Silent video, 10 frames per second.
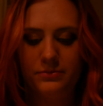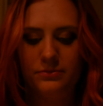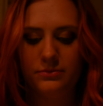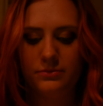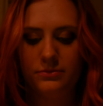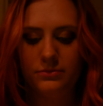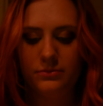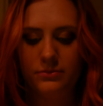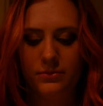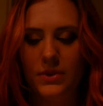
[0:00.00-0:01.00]

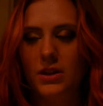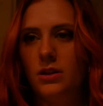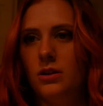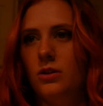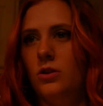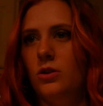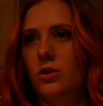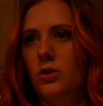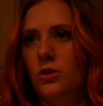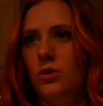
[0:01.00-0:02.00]

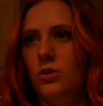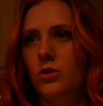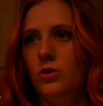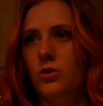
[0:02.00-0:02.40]
[no speech]